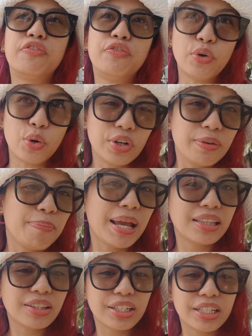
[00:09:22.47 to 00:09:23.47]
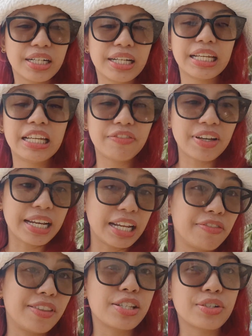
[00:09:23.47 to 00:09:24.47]
phone better even
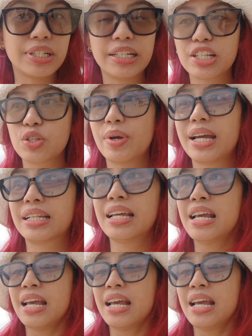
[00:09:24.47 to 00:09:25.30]
if the screen is wet,